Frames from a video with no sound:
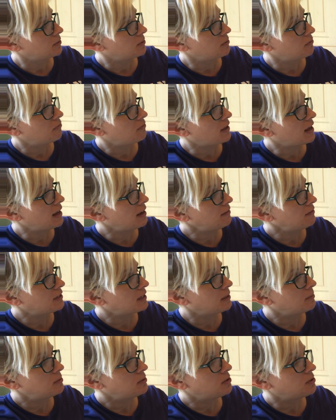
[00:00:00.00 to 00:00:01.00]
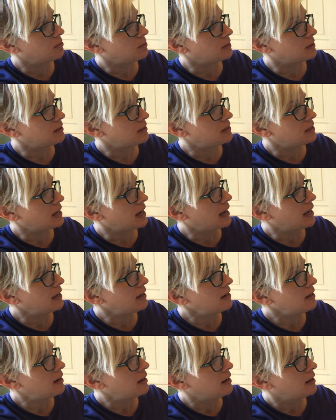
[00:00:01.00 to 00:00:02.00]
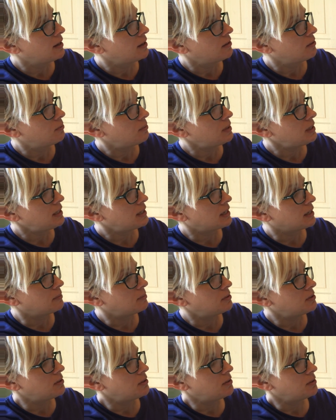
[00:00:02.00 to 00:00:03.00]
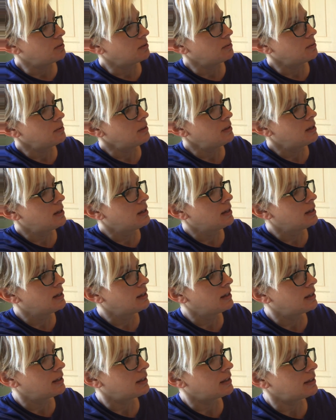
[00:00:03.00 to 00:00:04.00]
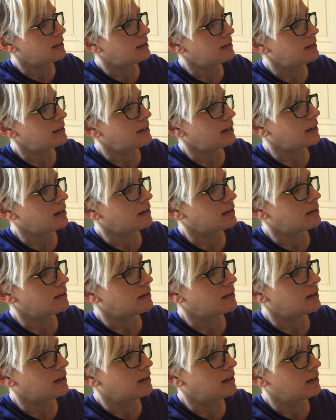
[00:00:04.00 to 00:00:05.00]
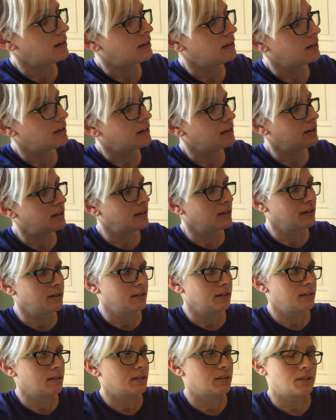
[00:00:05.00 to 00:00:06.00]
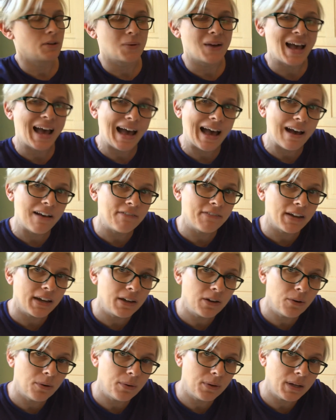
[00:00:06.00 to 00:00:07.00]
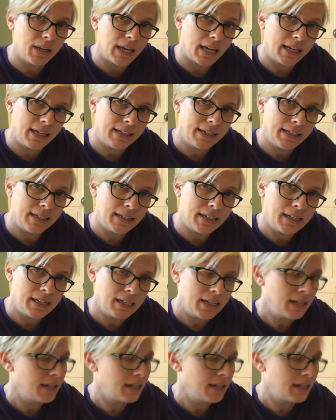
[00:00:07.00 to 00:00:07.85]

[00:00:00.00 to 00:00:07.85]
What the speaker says: if 5 times 2 is 10, 3 times 2 is 6. So have I created